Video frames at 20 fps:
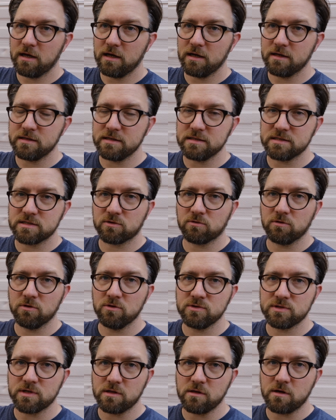these
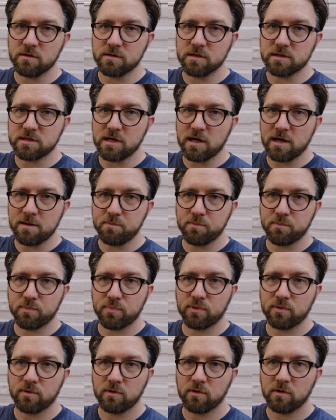screws along the top
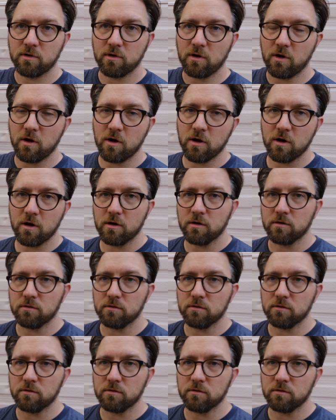are